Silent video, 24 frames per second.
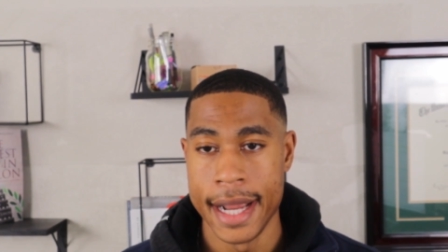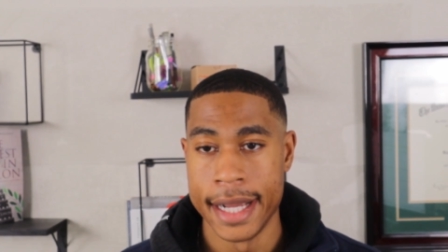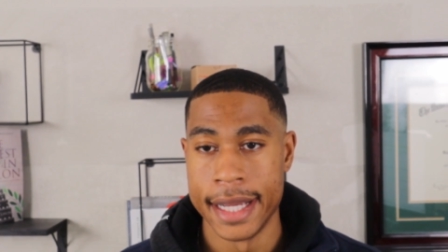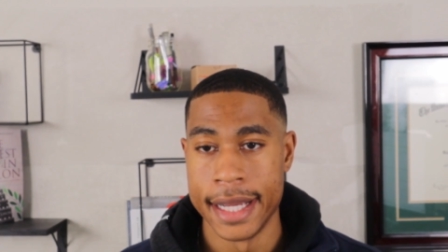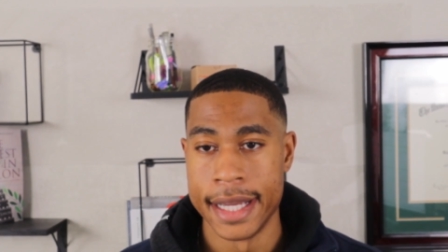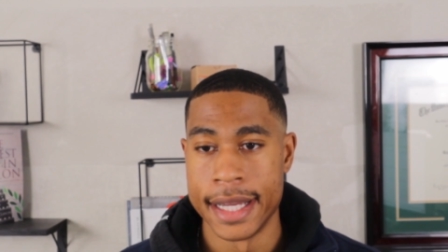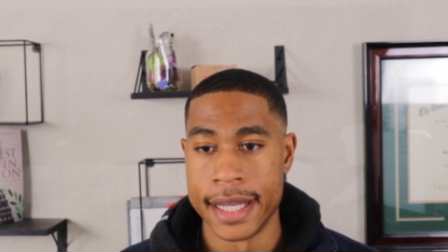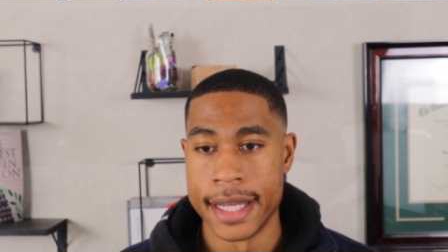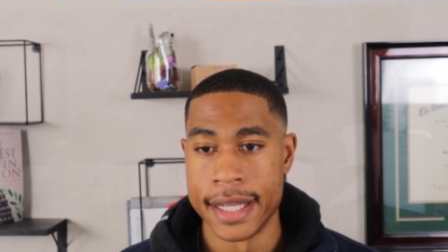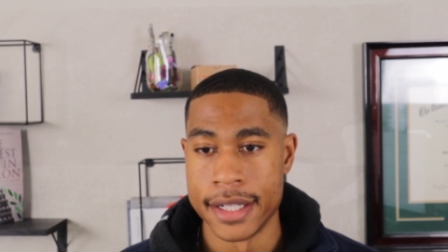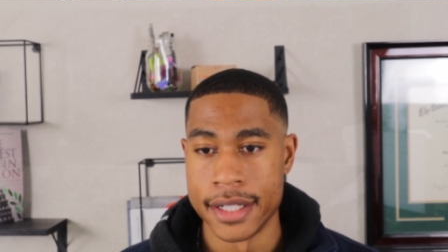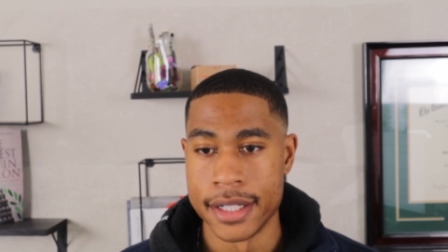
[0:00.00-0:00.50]

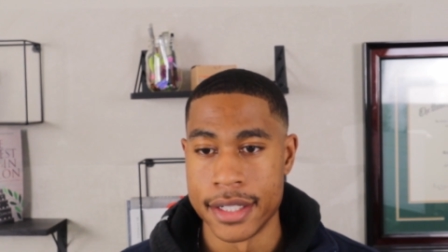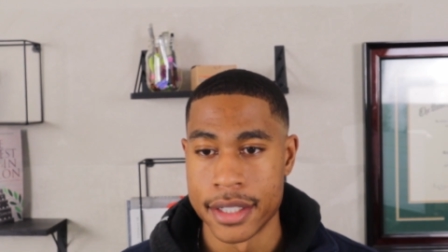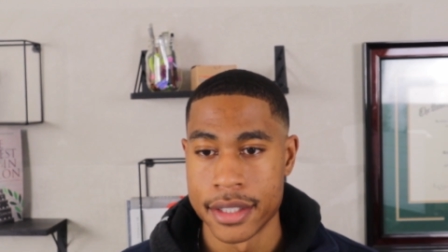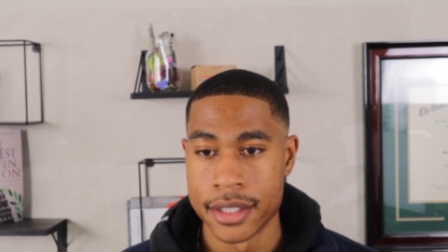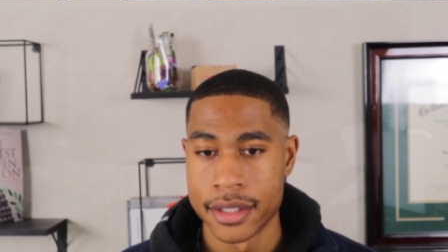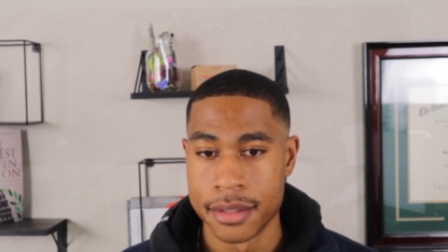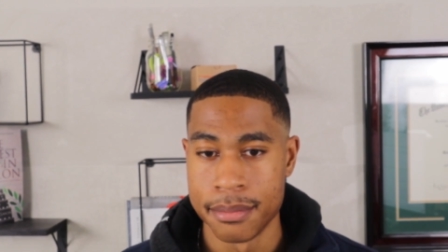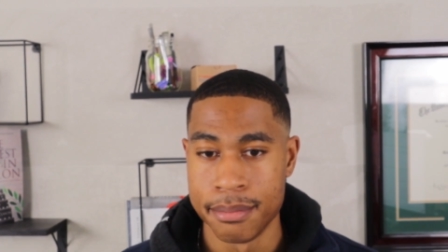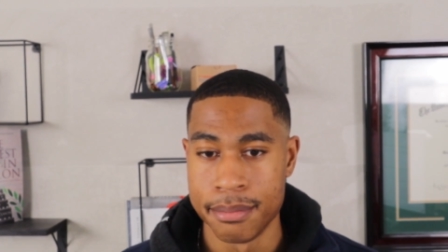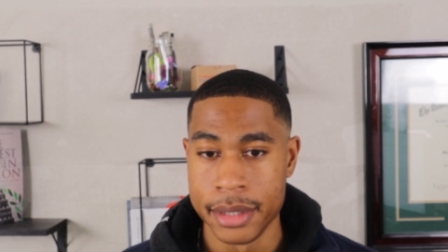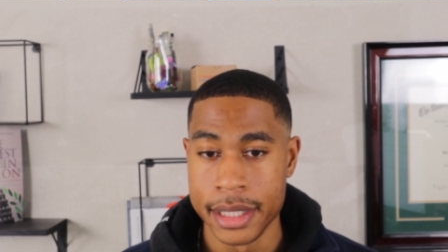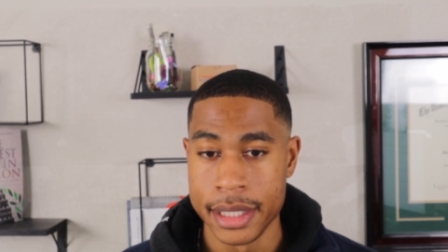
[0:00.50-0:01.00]
and
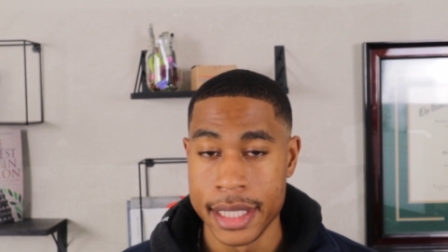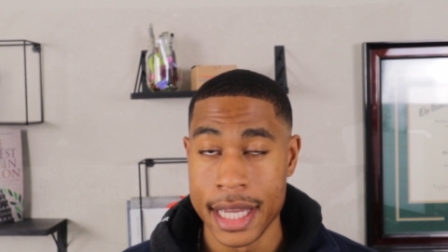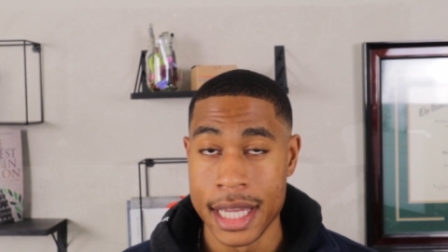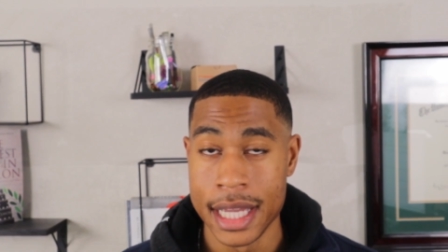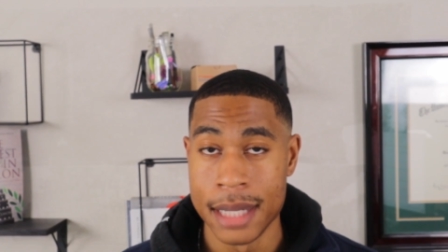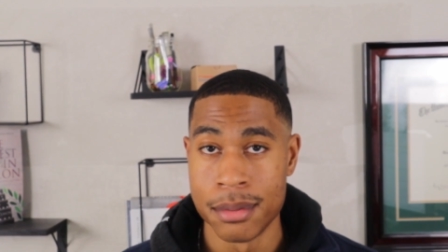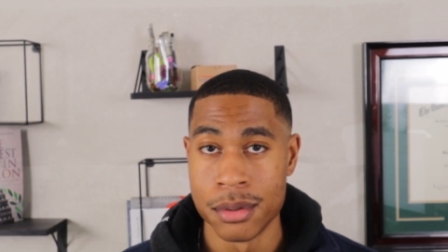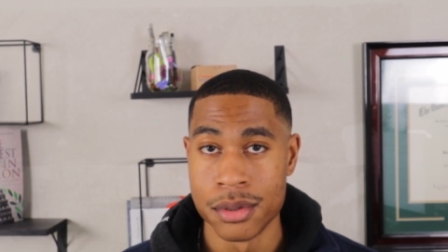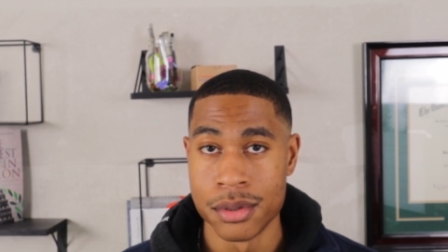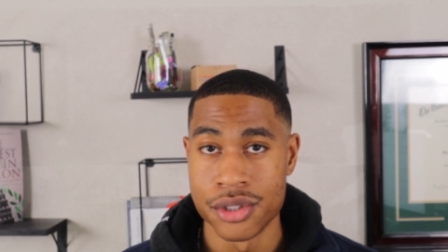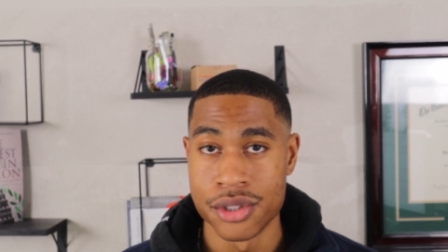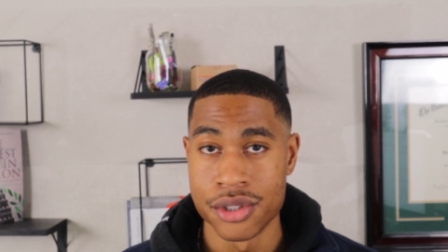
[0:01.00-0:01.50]
be
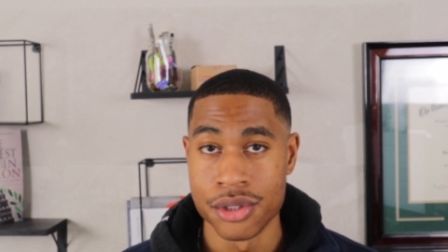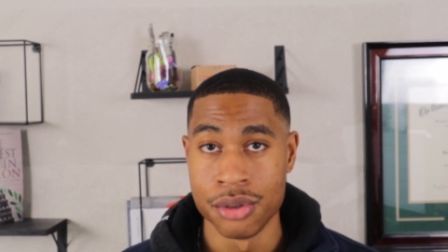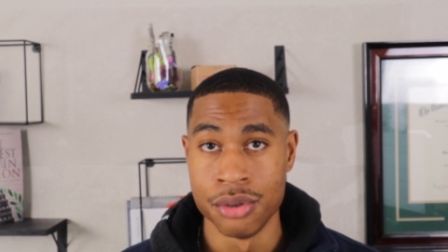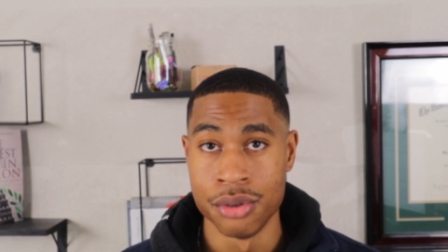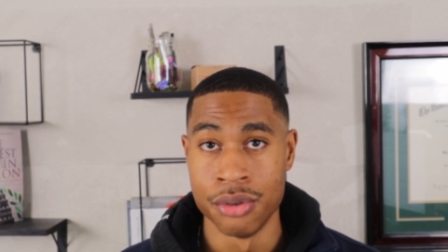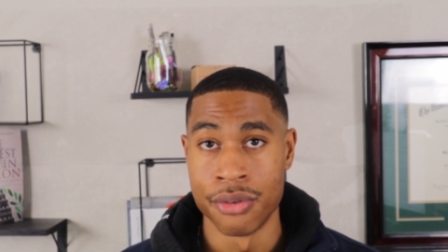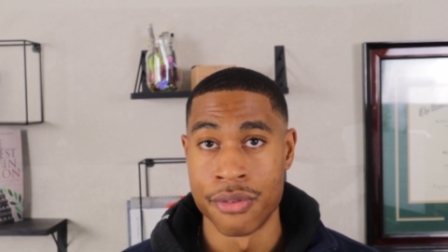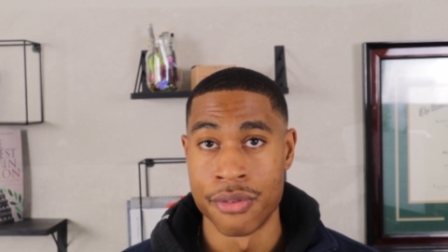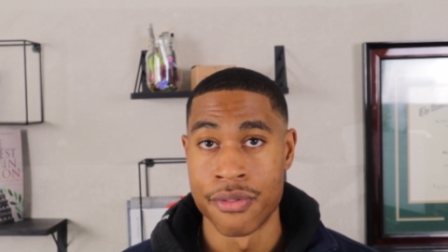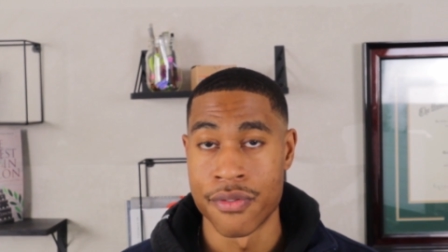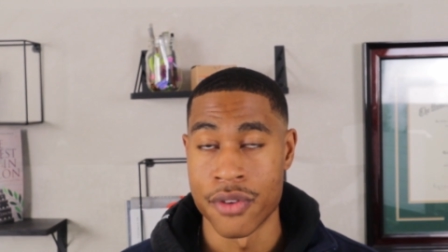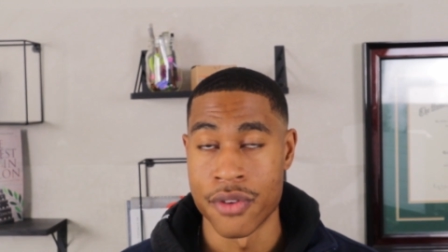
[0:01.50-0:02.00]
able
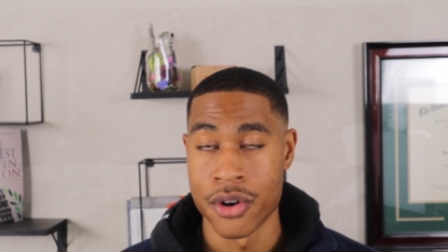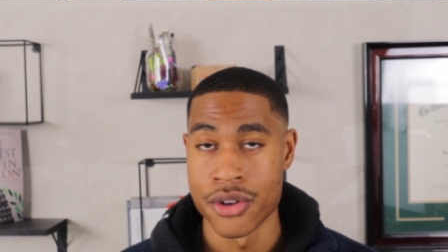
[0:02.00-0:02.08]
to